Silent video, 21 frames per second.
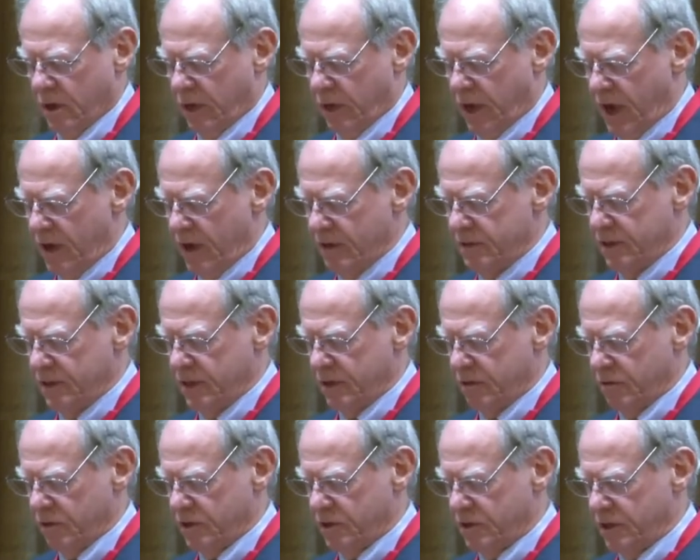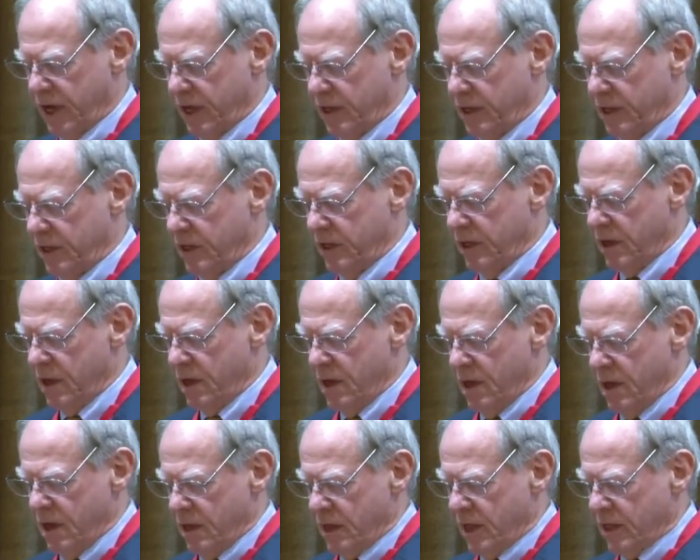case, it was stated
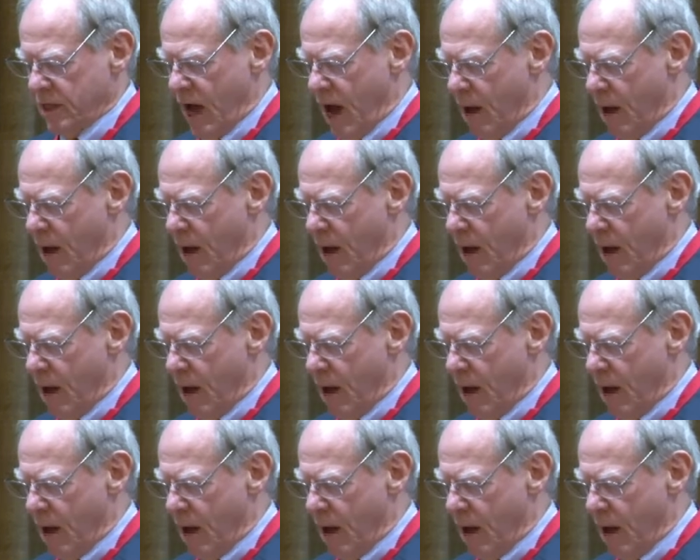that